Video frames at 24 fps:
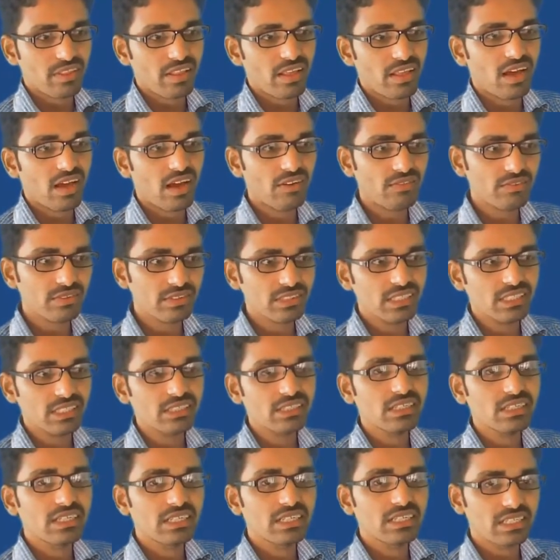after
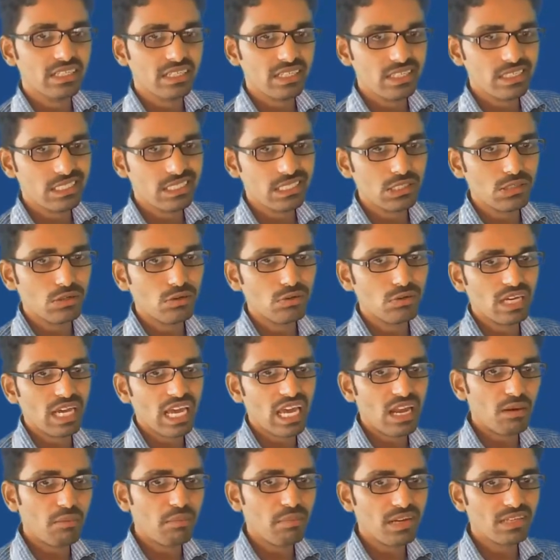that t is equal to
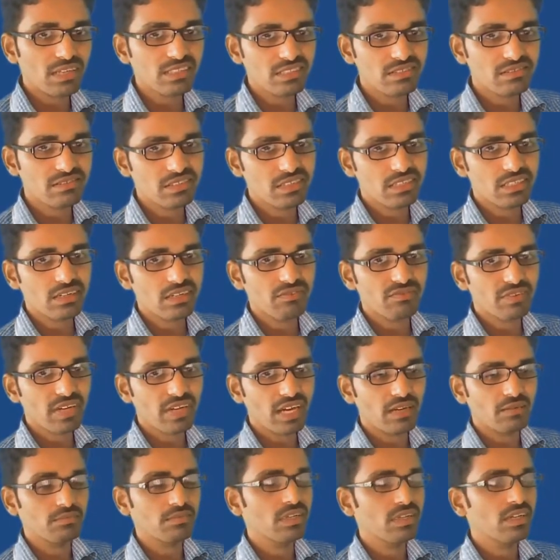plus instant of
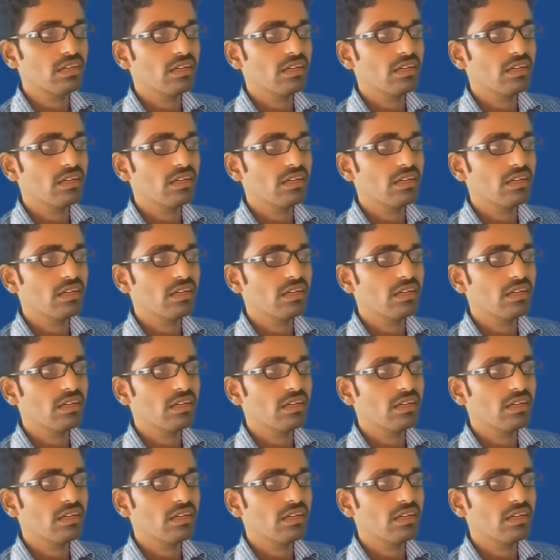time,